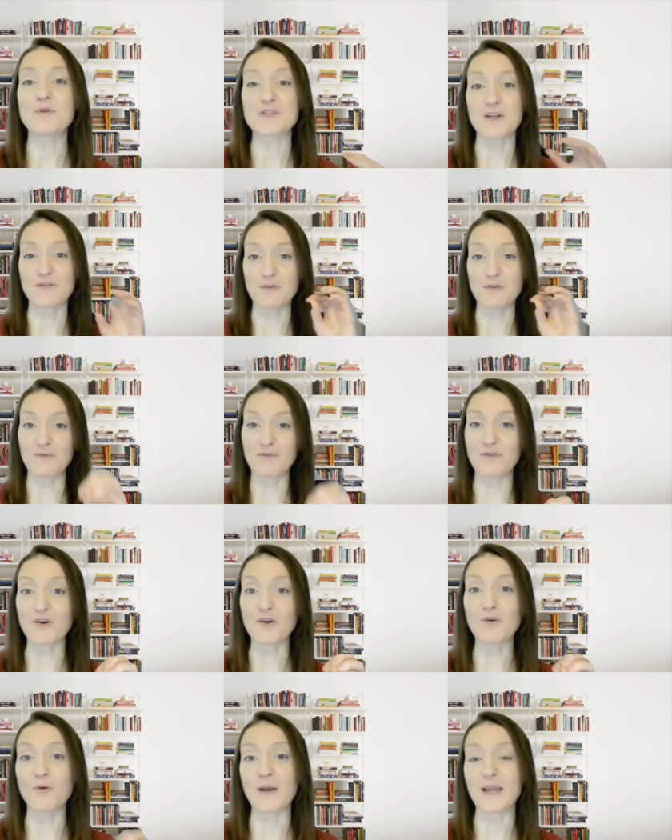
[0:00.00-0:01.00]
which are from
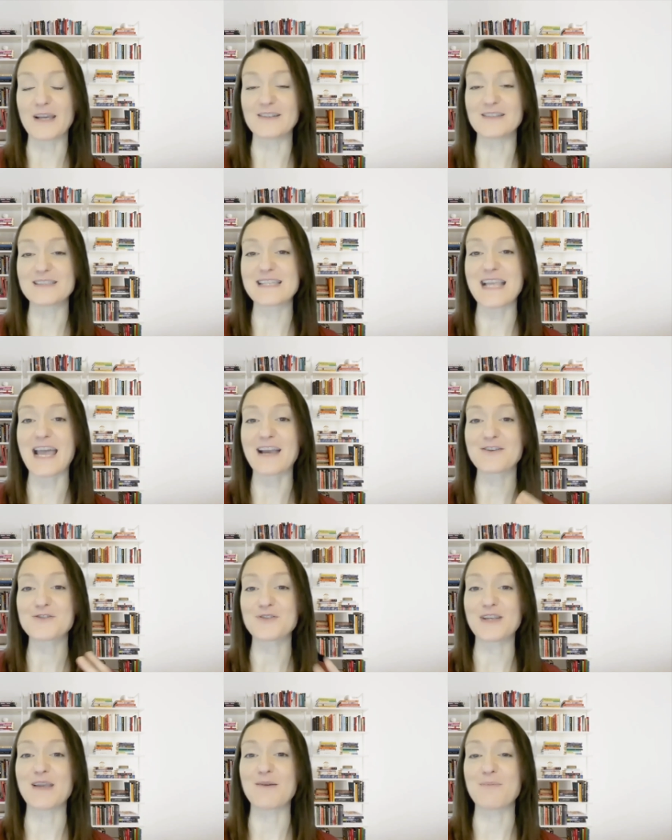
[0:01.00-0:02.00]
fir oils,
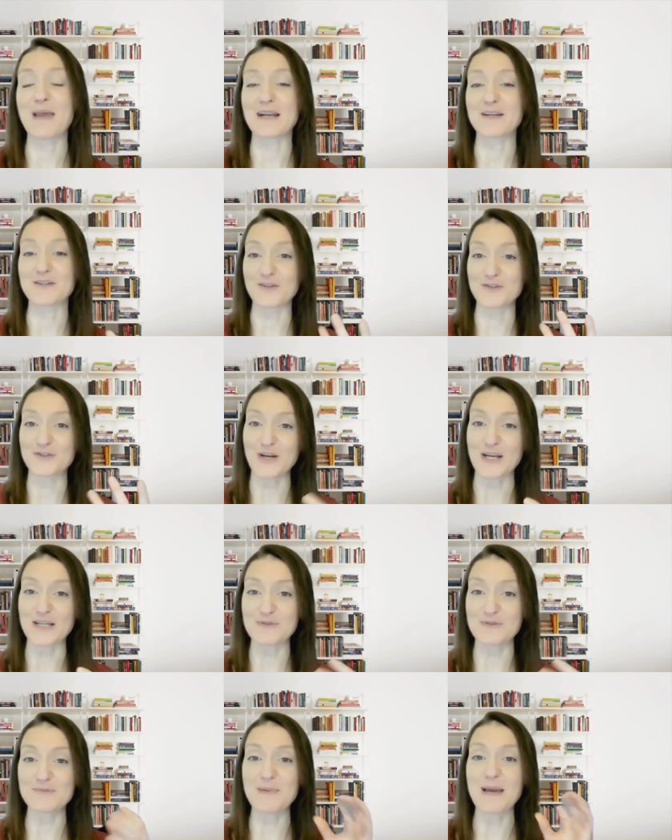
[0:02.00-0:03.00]
actually impact our
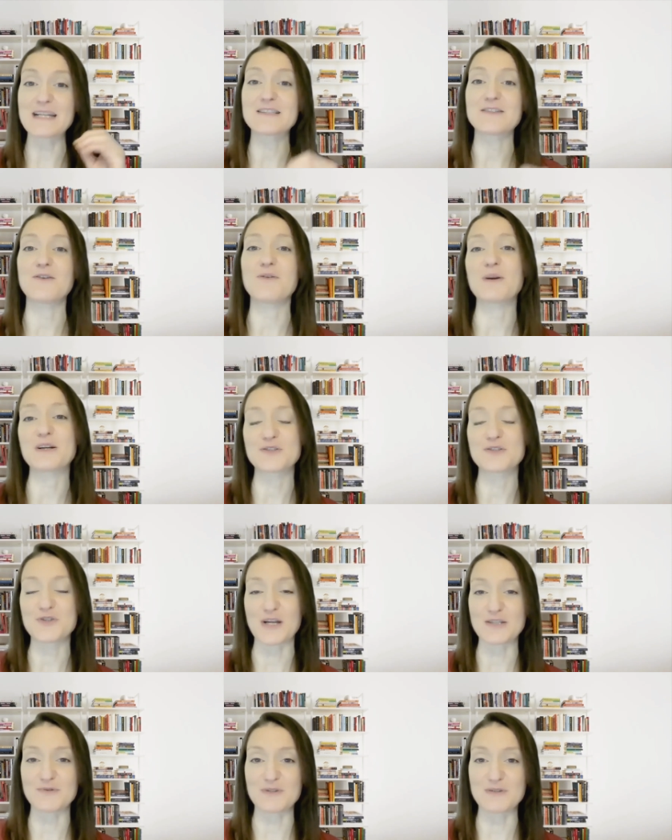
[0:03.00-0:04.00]
stress response, lower our
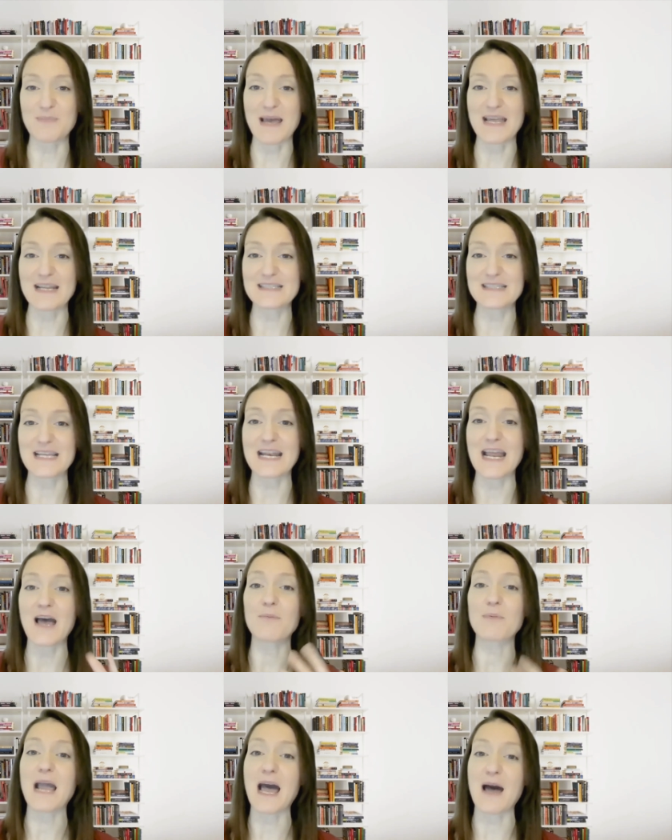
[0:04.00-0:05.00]
stress response, and
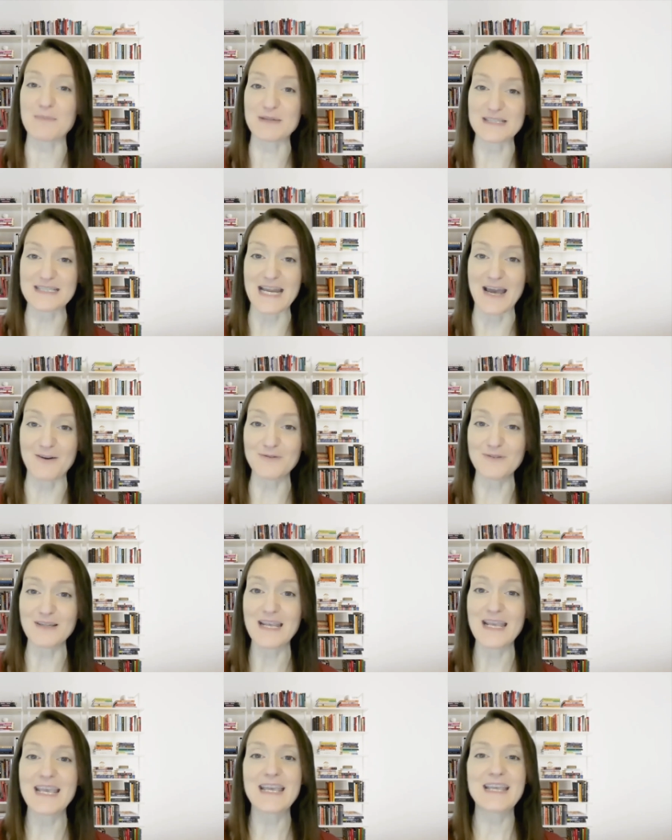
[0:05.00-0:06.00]
help calm us down.
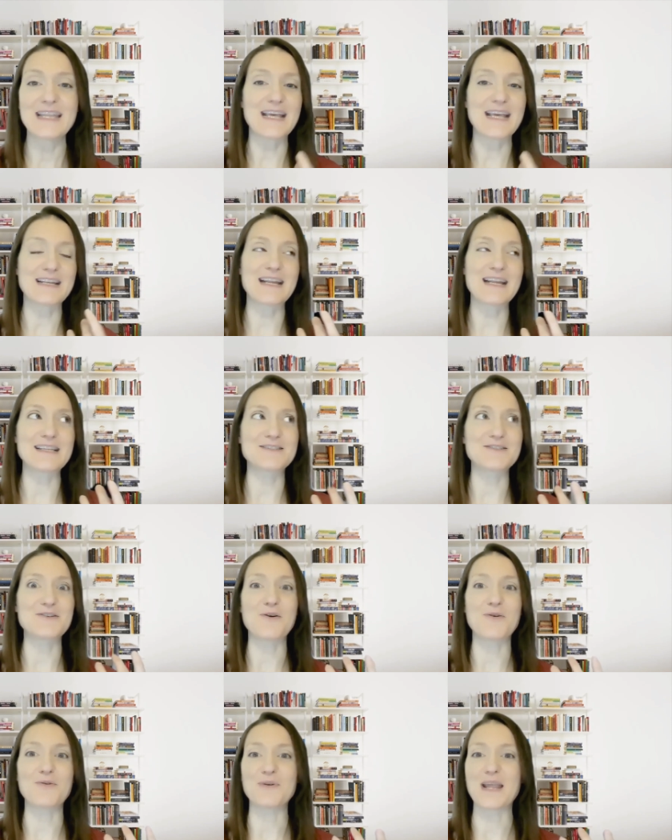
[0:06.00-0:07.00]
That is
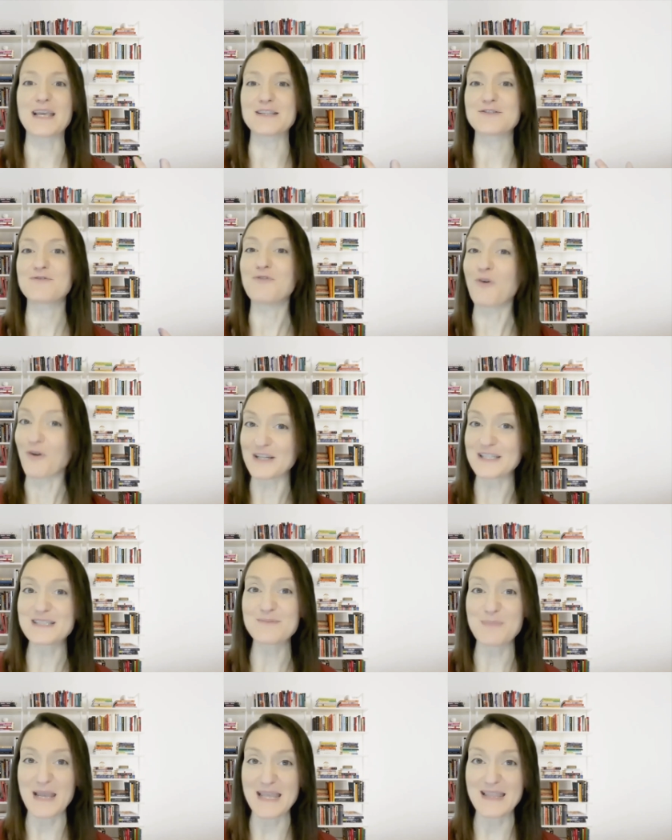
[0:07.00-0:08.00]
known as
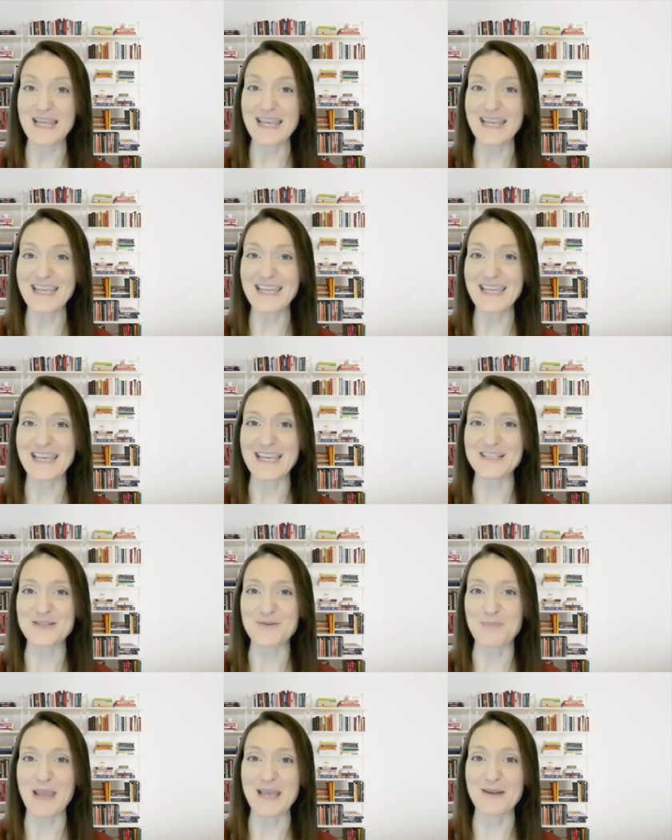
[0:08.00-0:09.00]
forest bathing in
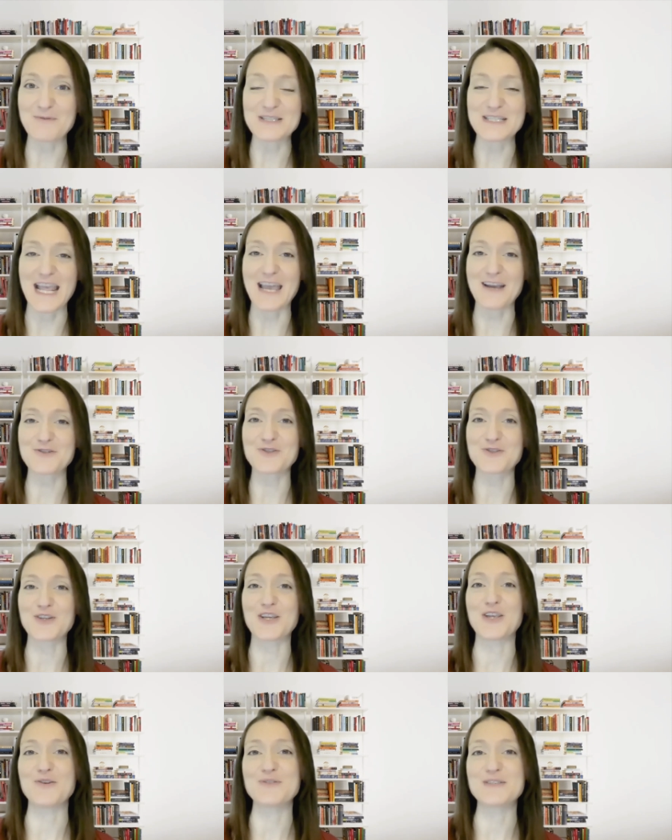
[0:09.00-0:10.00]
Japan, which they
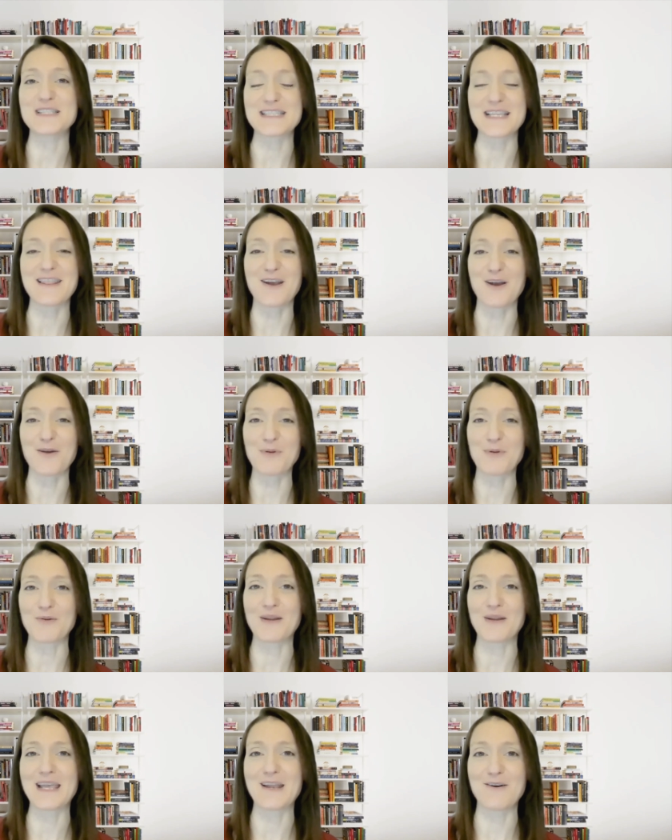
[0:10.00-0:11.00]
actually use as a
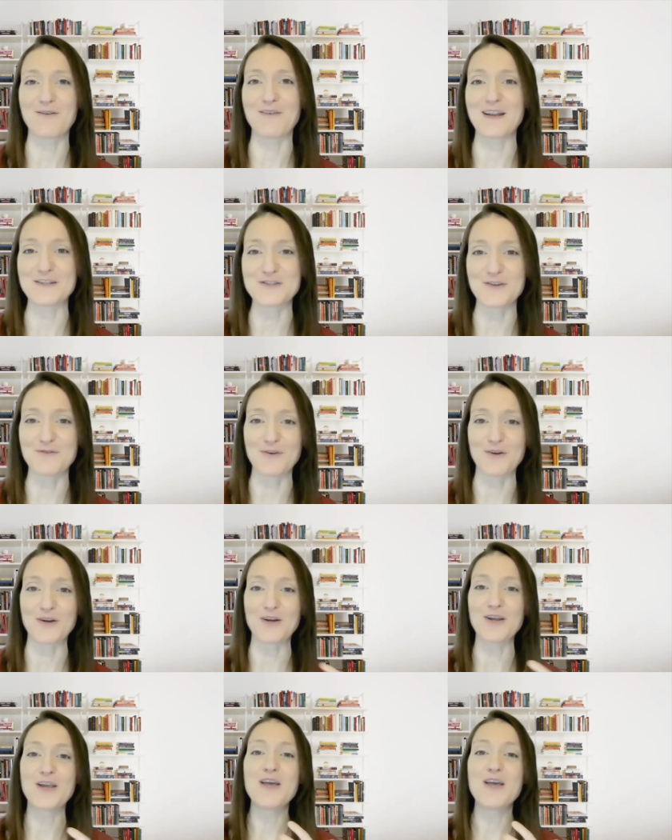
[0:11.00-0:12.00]
therapeutic intervention
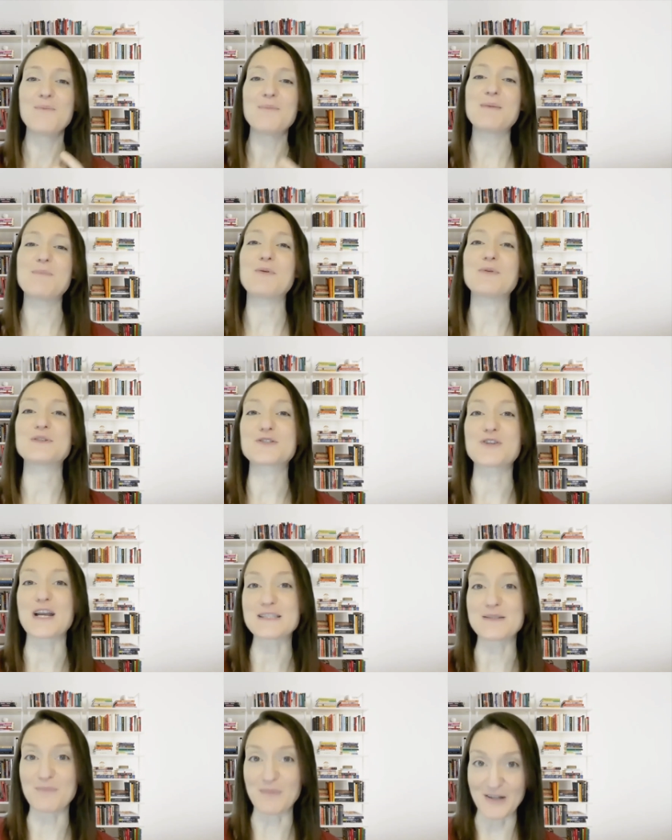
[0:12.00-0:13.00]
for people with
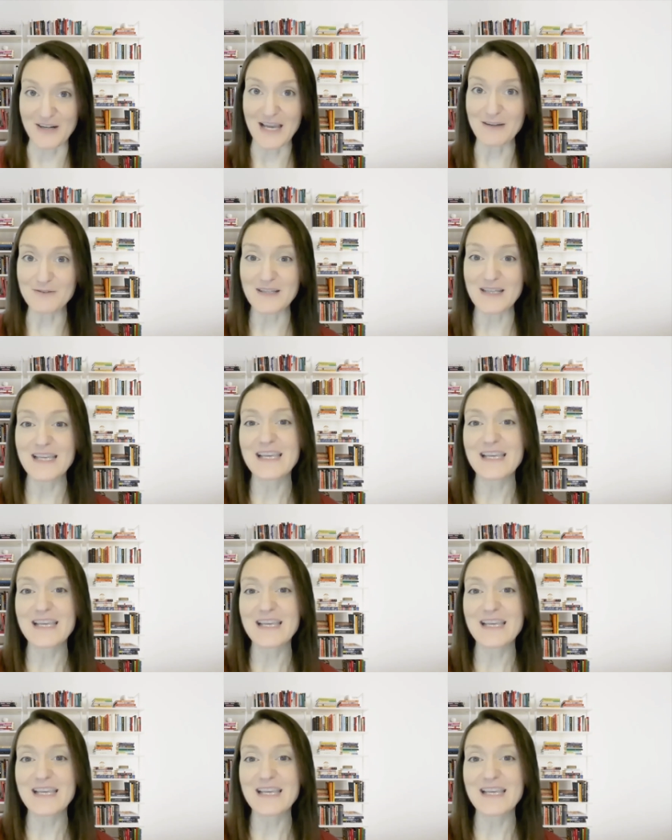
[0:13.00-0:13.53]
stress and burnout.